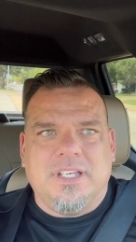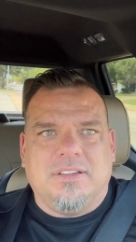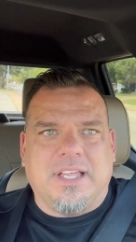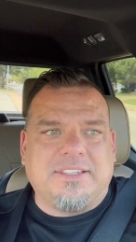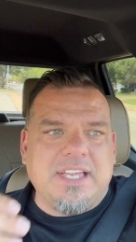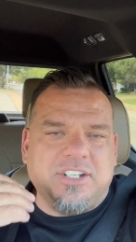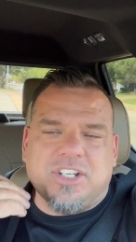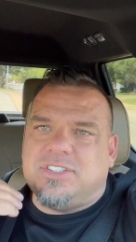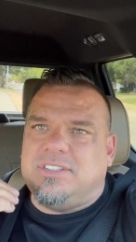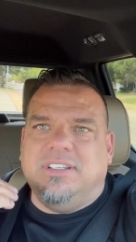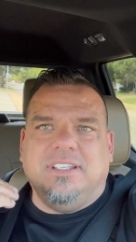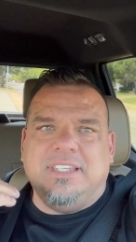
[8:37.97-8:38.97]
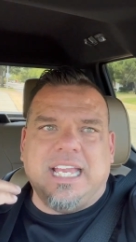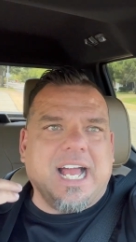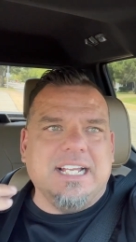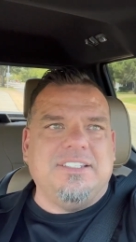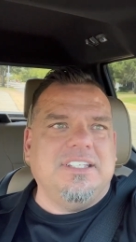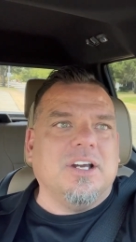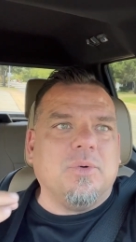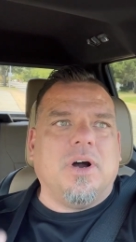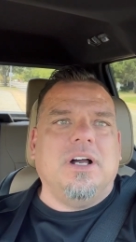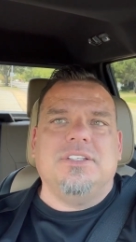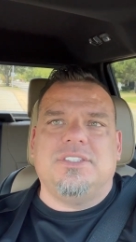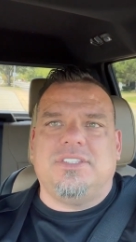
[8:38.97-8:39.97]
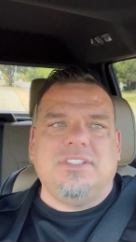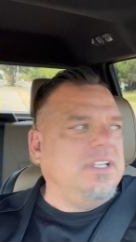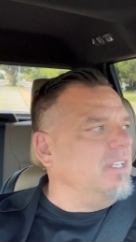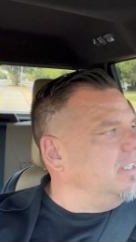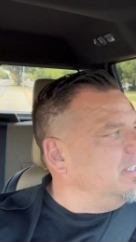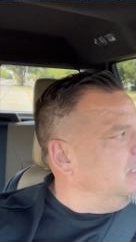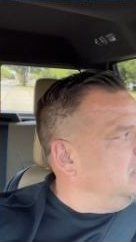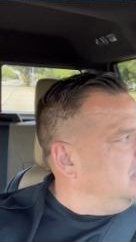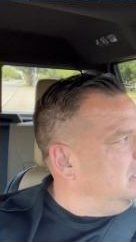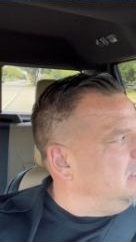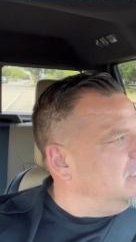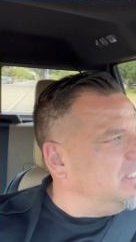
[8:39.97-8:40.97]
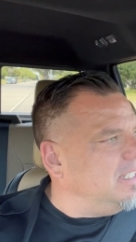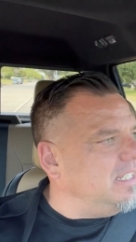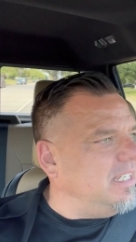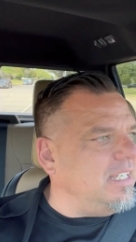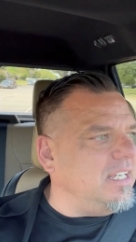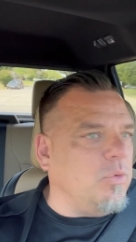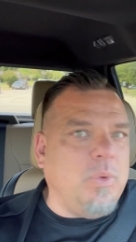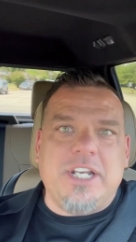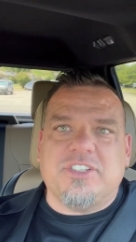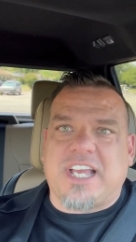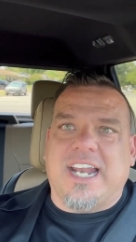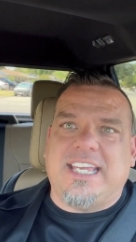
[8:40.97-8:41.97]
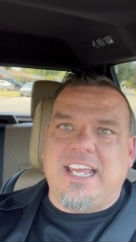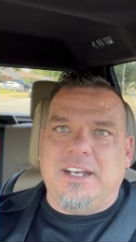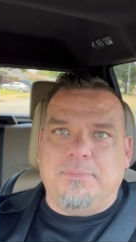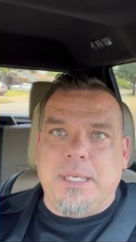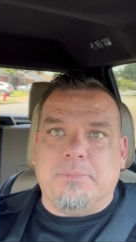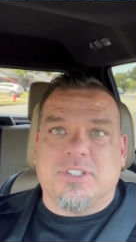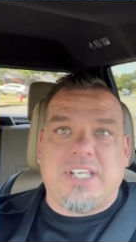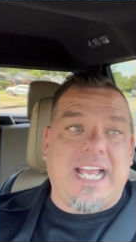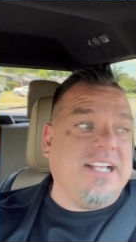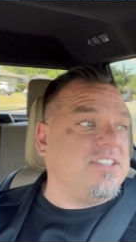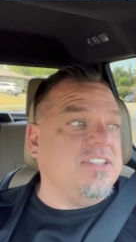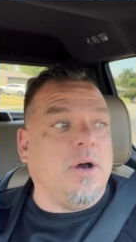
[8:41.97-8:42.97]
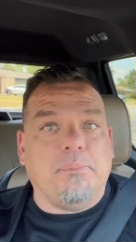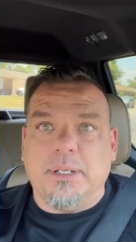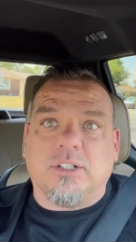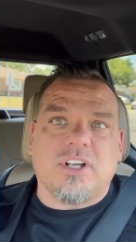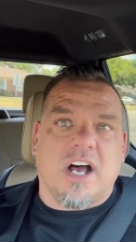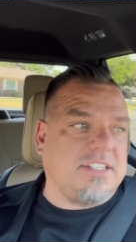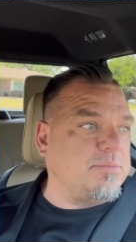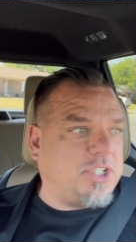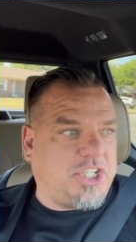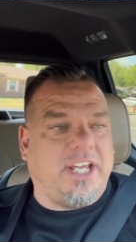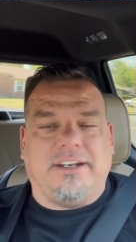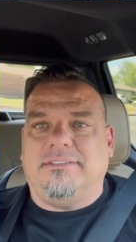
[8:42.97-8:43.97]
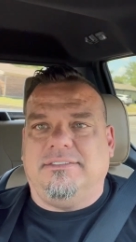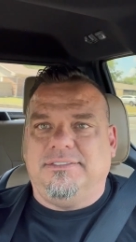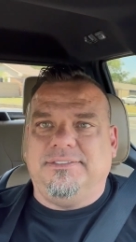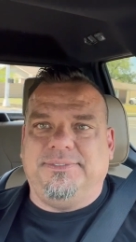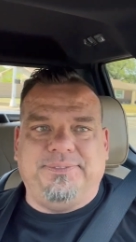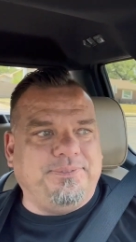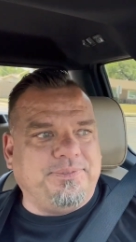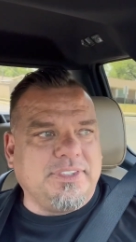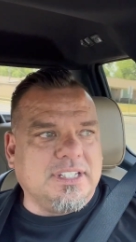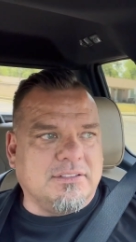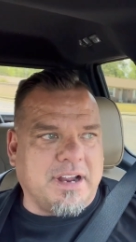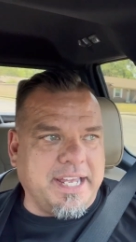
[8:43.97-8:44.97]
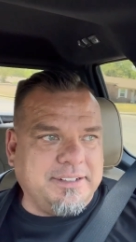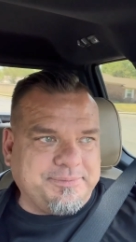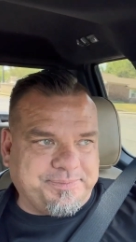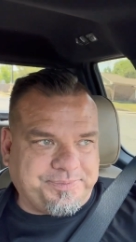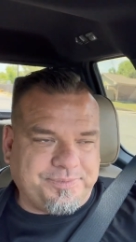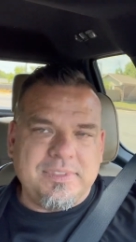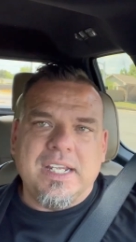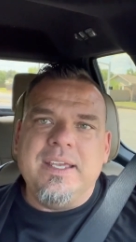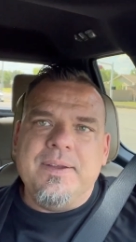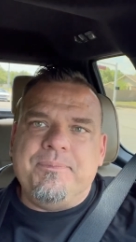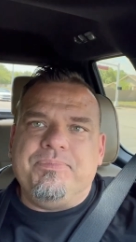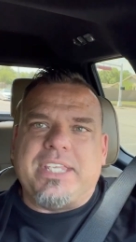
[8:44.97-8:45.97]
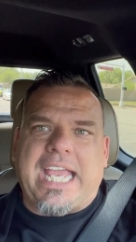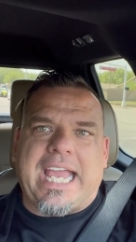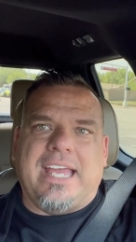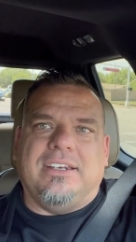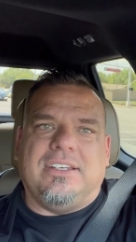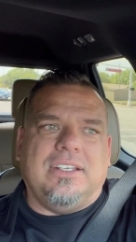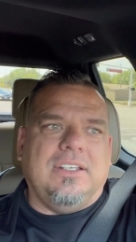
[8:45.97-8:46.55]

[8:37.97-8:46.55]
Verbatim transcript: Like they just, the idea was we just got to get it in people's hands and they'll build awesome shit. Right? And,